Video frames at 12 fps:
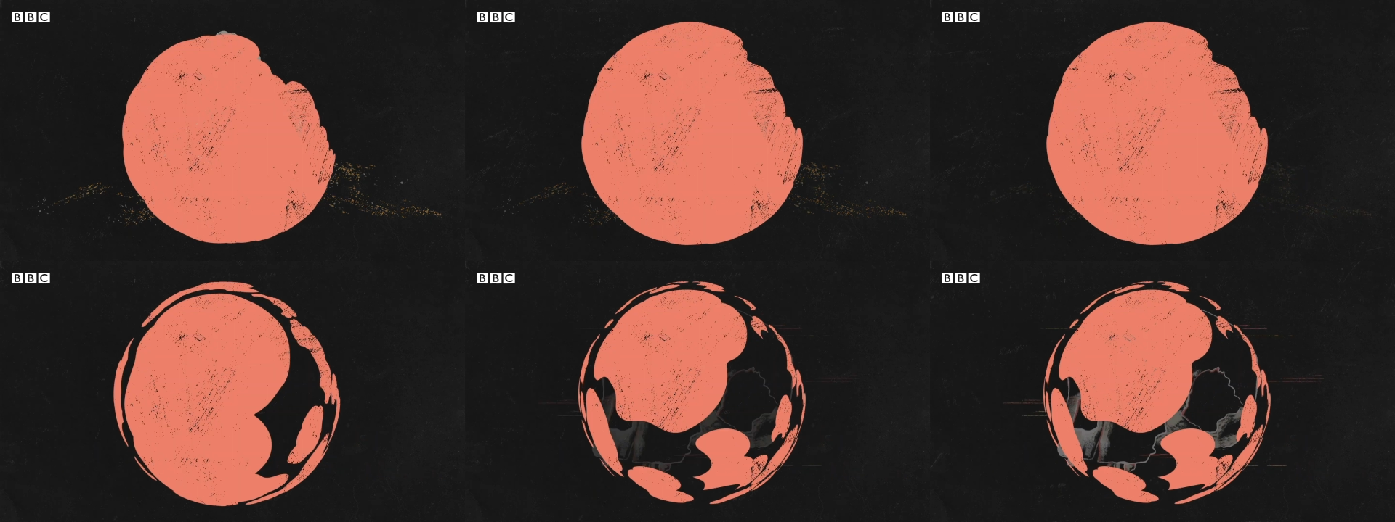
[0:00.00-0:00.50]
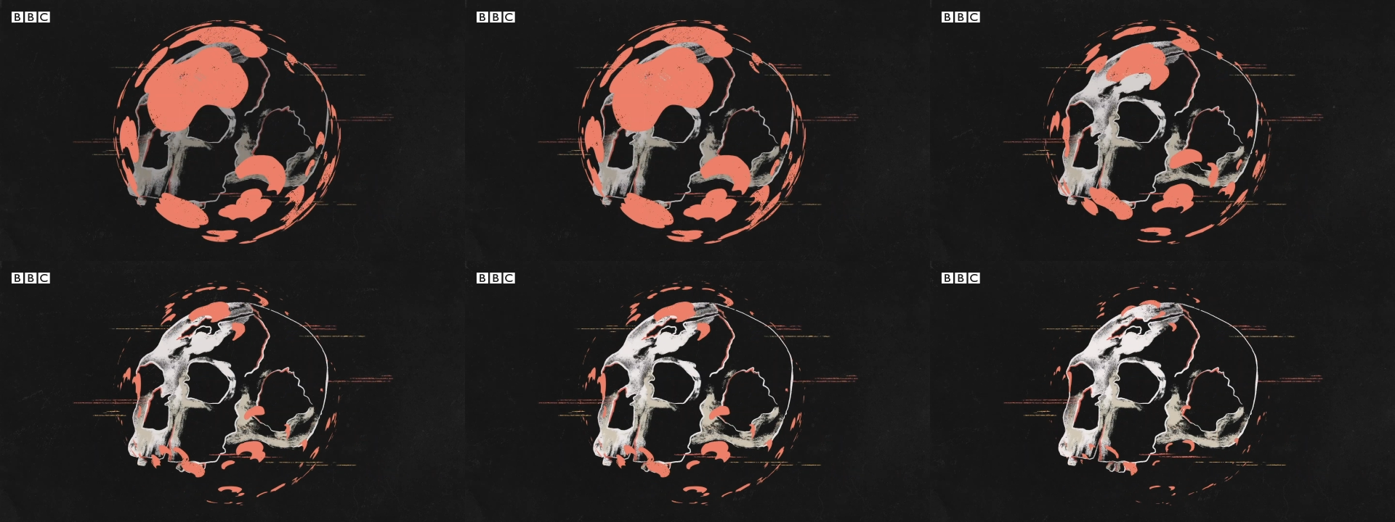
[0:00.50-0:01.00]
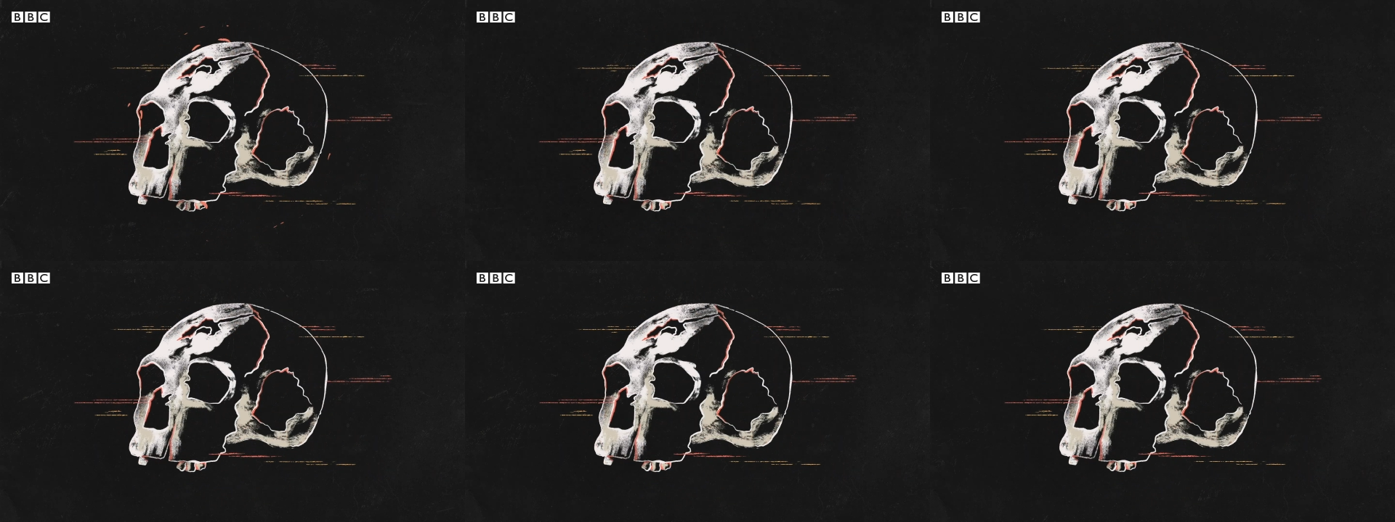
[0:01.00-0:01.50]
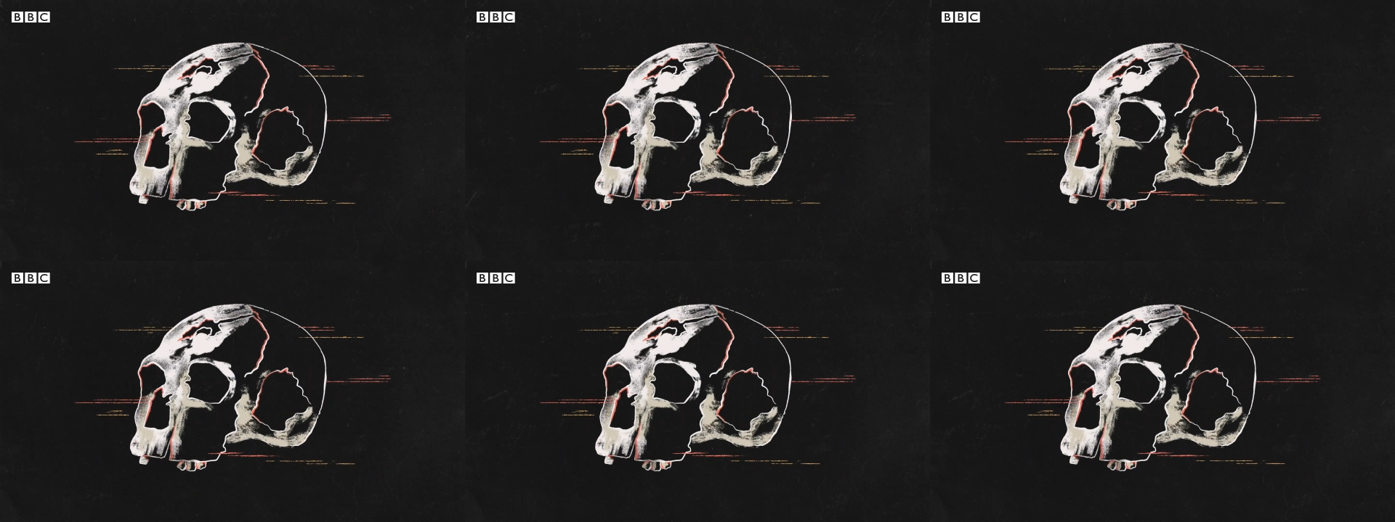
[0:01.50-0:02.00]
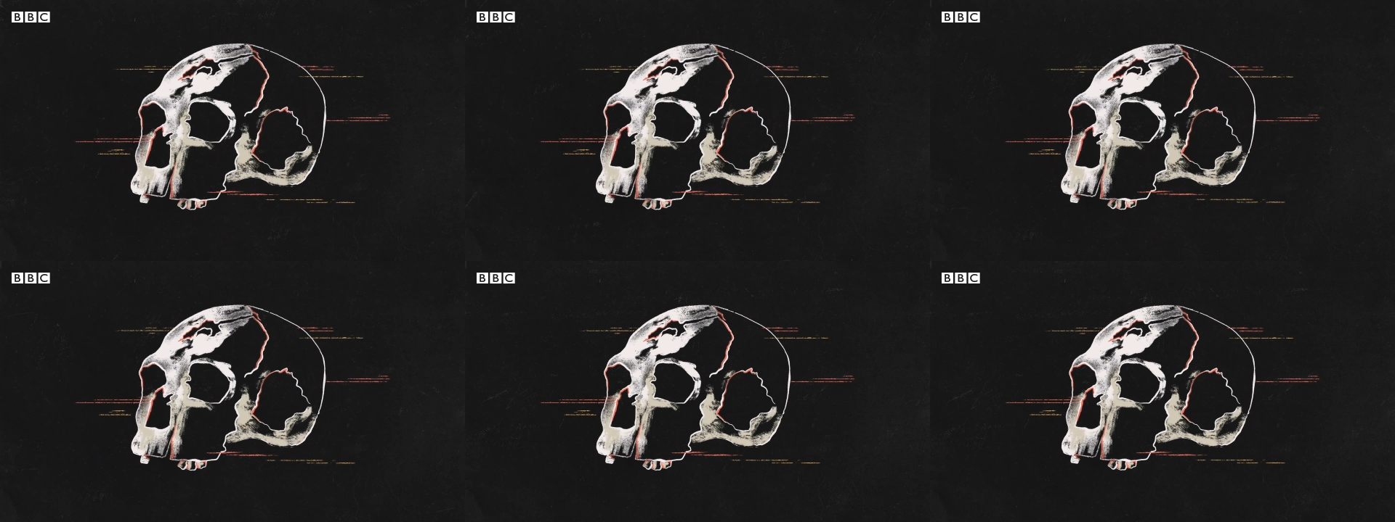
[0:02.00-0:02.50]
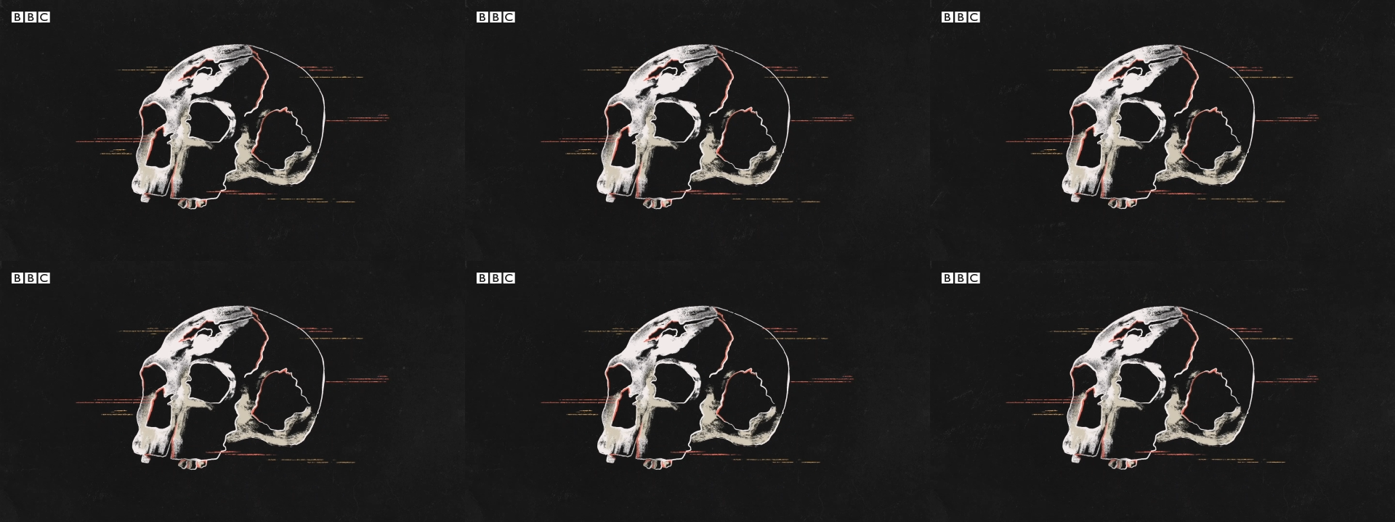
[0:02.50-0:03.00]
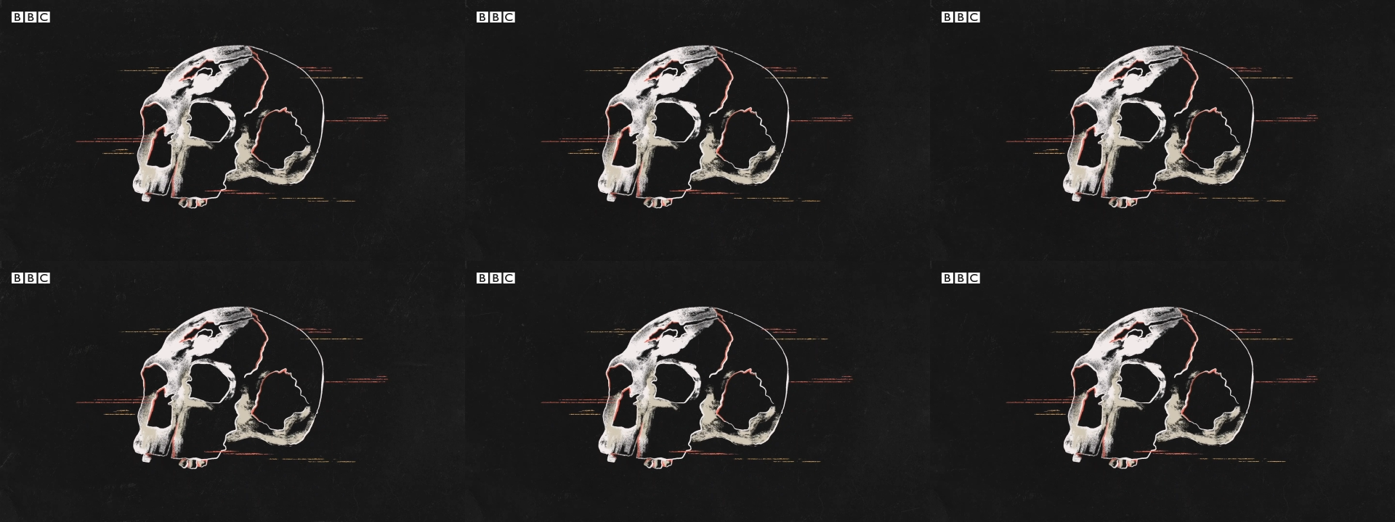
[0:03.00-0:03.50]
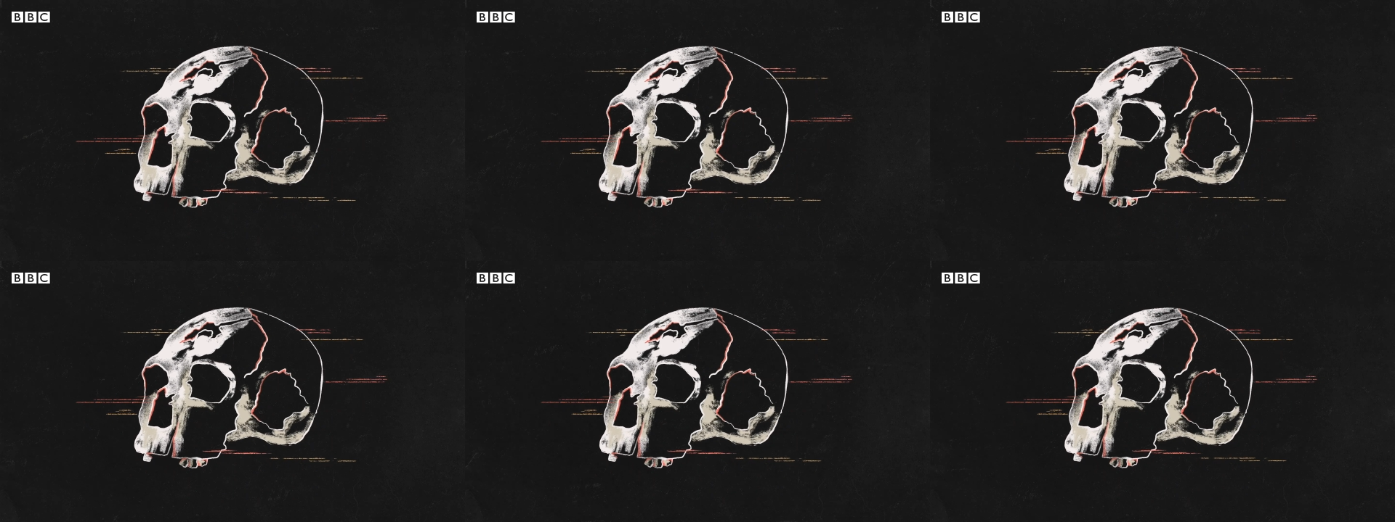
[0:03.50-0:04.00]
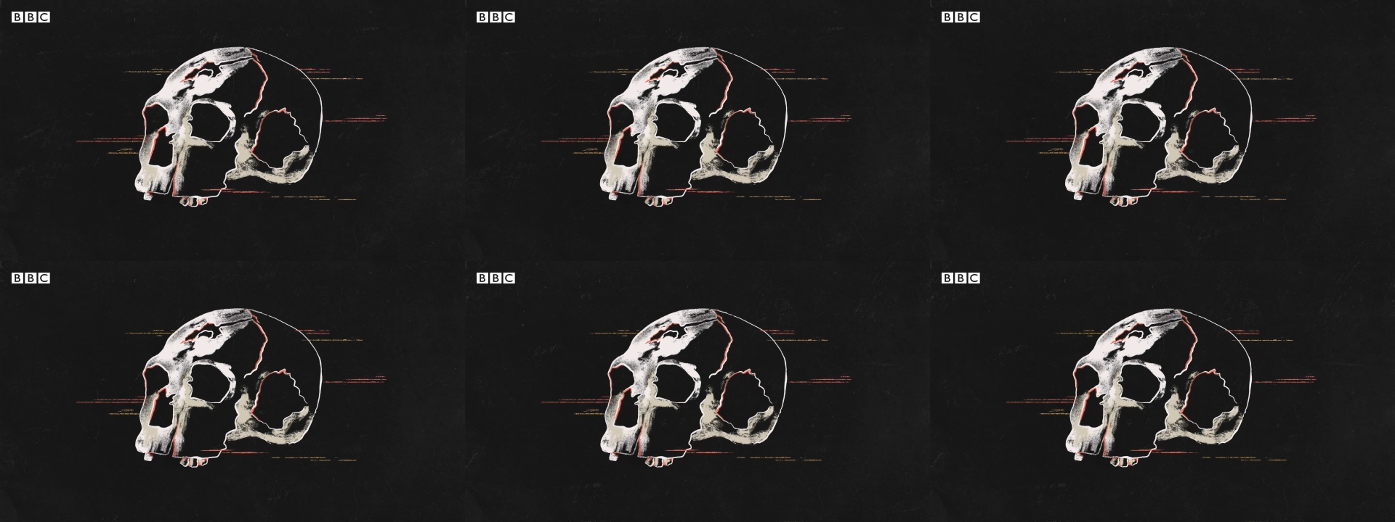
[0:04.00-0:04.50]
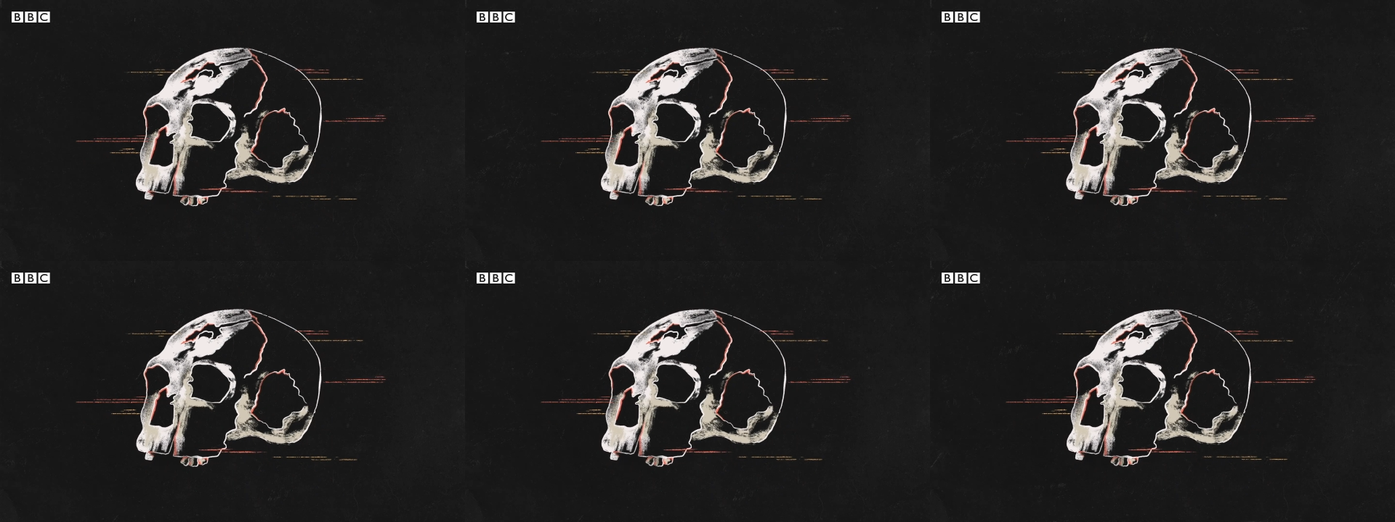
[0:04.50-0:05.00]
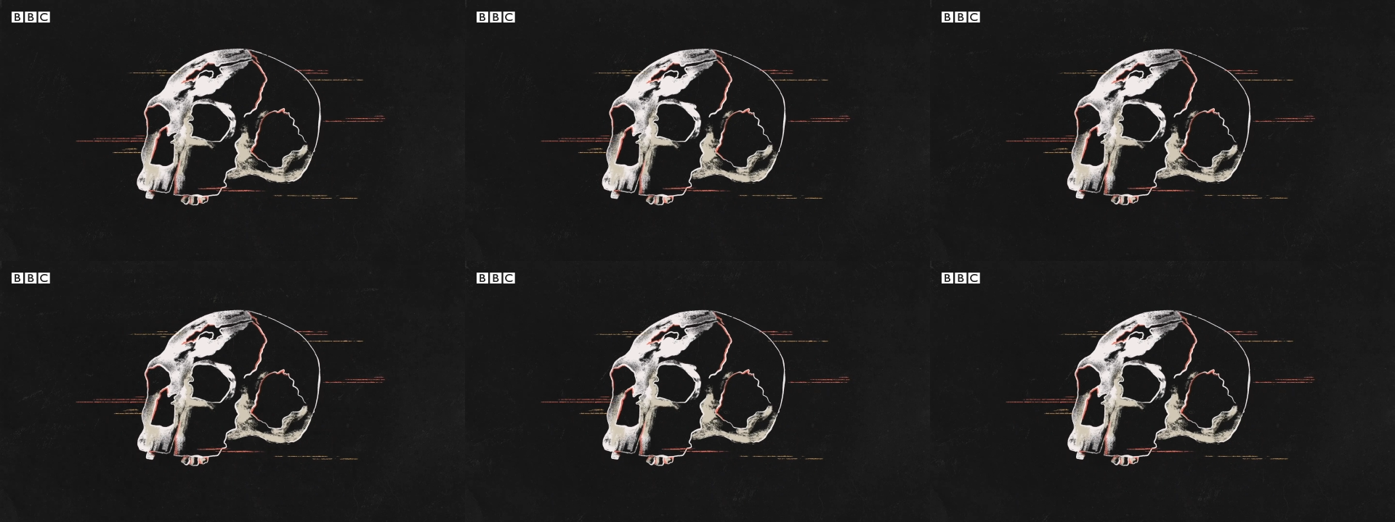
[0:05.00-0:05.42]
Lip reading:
Nobody's mouth can be seen.